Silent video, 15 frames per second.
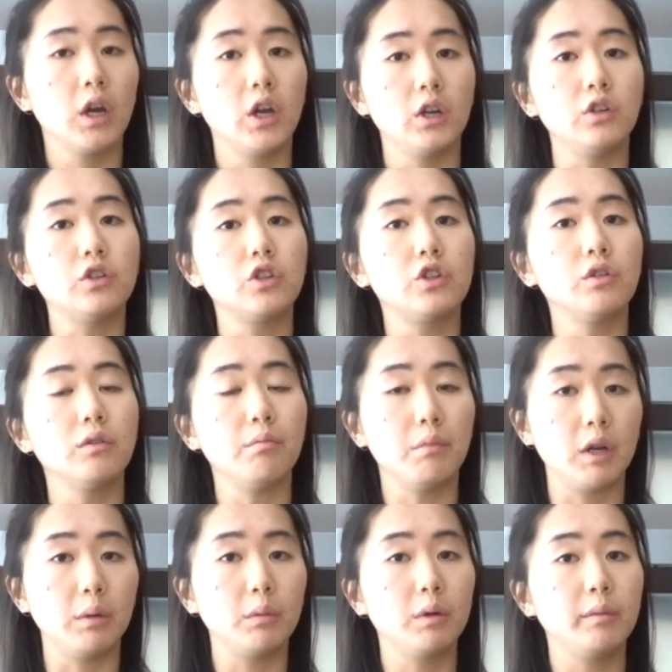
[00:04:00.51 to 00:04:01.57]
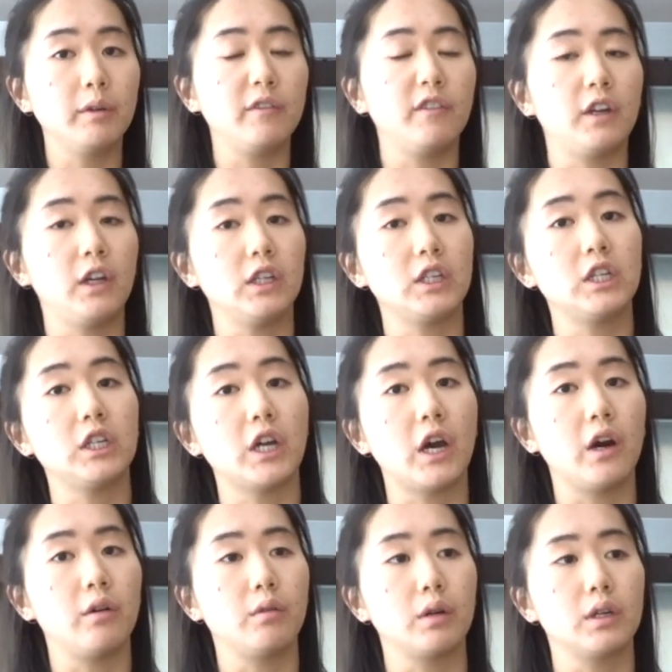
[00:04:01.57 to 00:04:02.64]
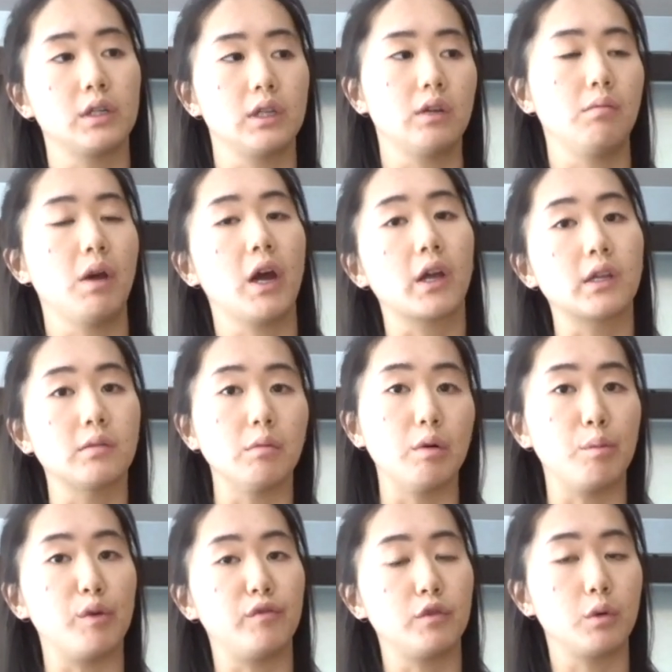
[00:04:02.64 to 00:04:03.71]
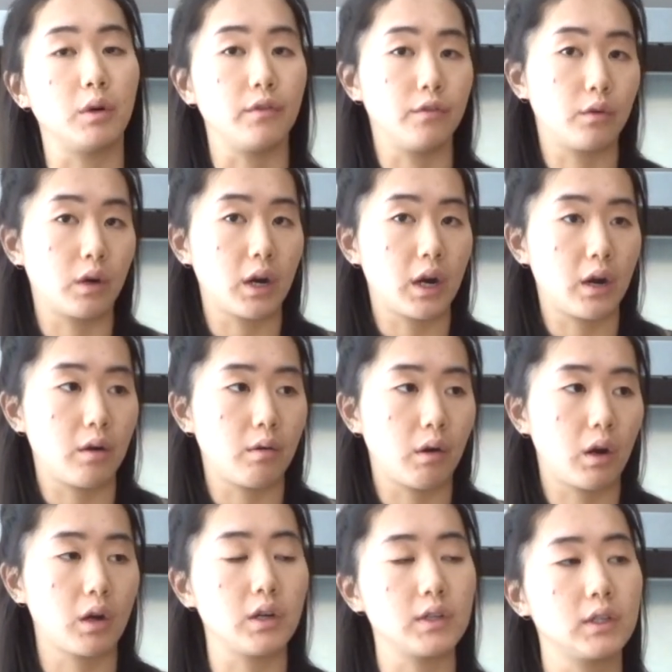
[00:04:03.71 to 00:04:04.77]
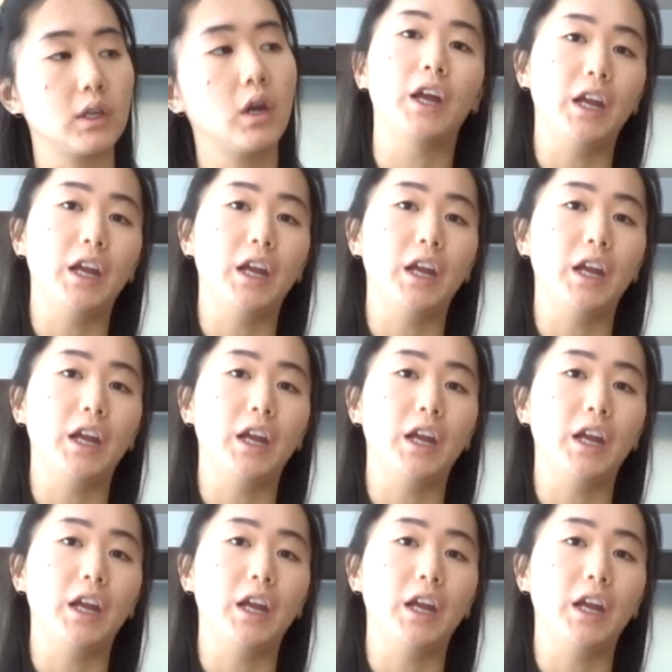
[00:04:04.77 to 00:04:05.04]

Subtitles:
You should do a minimum of 18 hours and a maximum of 24 hours.